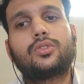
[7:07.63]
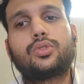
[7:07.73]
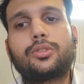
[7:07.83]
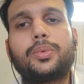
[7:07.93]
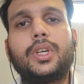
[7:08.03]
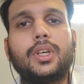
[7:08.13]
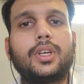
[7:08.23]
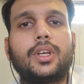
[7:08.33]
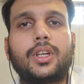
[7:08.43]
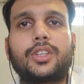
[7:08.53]
should be
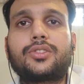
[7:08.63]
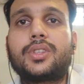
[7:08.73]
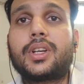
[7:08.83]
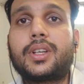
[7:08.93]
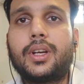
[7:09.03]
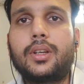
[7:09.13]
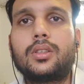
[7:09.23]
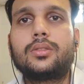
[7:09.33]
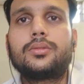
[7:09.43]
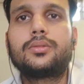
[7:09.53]
restricted.
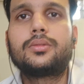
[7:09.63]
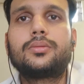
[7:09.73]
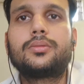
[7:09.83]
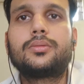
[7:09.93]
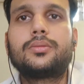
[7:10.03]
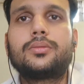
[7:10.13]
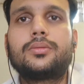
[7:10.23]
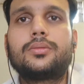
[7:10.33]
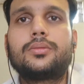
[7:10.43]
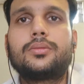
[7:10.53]

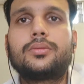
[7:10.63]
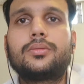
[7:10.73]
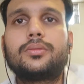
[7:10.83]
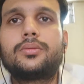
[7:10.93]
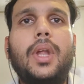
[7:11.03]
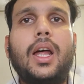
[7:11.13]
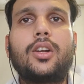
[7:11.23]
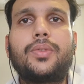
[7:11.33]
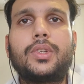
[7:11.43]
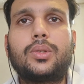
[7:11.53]
Sargent
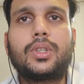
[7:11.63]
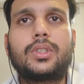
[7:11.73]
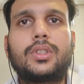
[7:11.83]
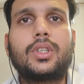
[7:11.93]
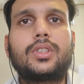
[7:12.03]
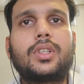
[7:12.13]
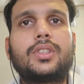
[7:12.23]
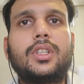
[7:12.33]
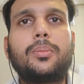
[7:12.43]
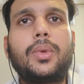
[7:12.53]
Plan of Education. The
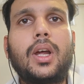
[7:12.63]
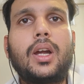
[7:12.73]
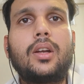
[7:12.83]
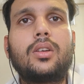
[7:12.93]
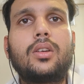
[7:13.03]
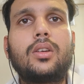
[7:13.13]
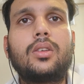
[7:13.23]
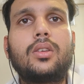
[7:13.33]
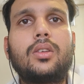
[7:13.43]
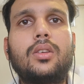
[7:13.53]
Sargent
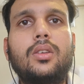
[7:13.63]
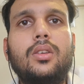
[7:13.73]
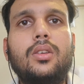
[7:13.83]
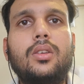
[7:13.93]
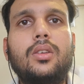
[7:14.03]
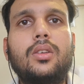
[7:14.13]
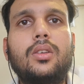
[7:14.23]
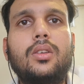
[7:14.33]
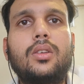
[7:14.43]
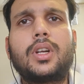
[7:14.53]
was the
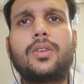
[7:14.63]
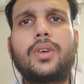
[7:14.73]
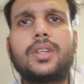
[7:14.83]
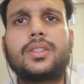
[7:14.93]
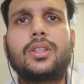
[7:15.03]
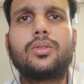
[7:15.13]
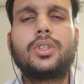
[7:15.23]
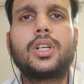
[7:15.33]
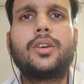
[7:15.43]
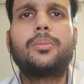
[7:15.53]
educational advisor to
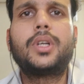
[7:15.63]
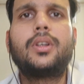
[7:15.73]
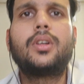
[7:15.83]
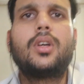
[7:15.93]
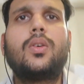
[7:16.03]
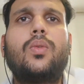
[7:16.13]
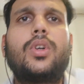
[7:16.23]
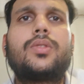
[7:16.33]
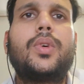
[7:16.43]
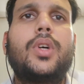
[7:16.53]
the government,
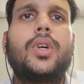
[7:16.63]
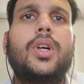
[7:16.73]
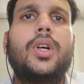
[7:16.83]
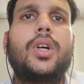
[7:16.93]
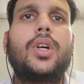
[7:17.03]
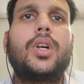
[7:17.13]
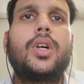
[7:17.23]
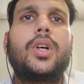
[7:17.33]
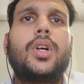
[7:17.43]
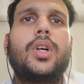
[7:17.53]
was worked out
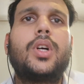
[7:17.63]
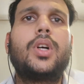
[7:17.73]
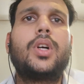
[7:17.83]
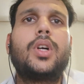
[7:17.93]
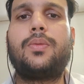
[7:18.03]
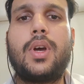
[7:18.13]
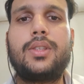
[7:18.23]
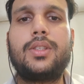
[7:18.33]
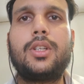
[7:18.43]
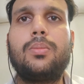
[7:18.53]
by Central
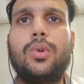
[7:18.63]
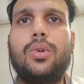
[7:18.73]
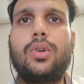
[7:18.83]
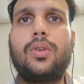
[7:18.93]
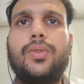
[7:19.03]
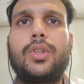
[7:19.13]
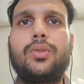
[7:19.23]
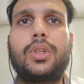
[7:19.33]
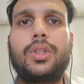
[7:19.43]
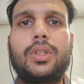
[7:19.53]
Advisory Board of
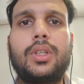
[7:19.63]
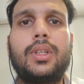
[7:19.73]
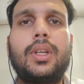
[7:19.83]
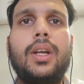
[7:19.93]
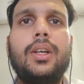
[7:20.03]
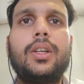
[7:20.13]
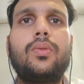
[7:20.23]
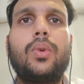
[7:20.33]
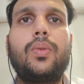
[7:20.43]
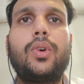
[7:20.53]
Education in
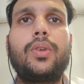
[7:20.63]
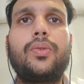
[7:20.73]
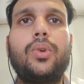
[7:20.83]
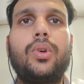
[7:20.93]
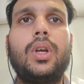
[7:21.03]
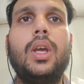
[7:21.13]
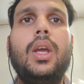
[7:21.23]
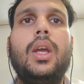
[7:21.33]
1944.